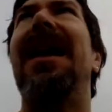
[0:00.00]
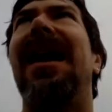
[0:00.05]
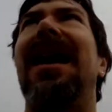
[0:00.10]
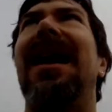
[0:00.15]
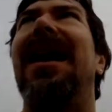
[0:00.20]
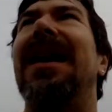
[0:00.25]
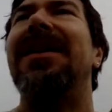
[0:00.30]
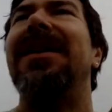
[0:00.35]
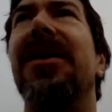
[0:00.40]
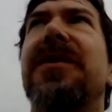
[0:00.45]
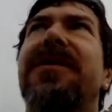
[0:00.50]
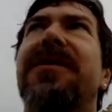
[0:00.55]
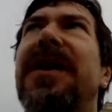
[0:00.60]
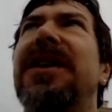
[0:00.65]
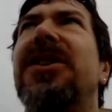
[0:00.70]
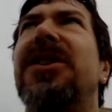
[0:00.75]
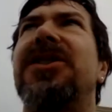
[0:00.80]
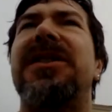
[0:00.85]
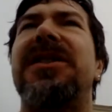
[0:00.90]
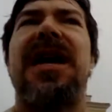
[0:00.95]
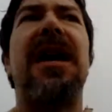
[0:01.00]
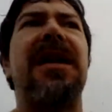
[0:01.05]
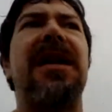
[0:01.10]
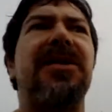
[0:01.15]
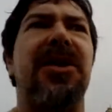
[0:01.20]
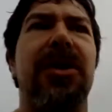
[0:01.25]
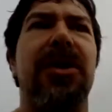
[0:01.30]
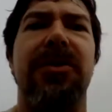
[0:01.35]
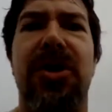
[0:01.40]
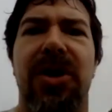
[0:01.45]
Ah, there's vintage stock.
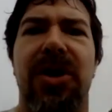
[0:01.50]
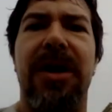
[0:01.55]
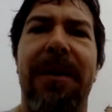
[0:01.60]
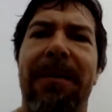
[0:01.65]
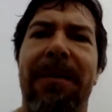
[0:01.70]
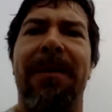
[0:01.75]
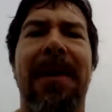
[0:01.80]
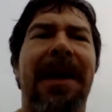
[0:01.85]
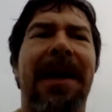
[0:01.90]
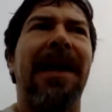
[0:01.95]
It's a good joint